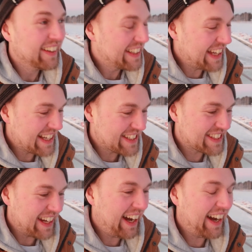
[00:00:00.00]

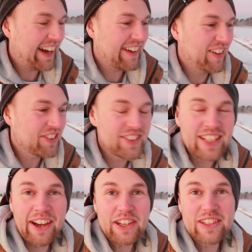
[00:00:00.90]
Yes, I want to
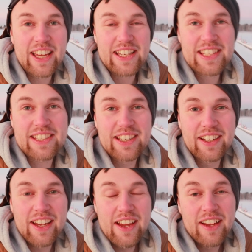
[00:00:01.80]
tell you this.
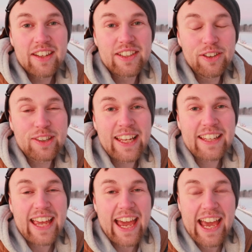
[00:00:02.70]
Don't
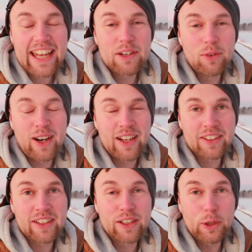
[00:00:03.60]
let
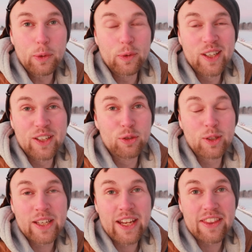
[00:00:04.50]
anyone go
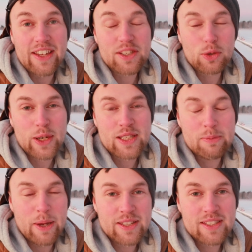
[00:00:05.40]
lonely this
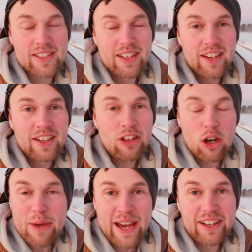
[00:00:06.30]
Christmas,
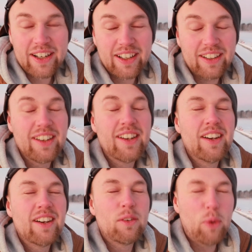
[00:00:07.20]
no matter
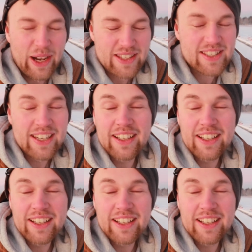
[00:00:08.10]
what.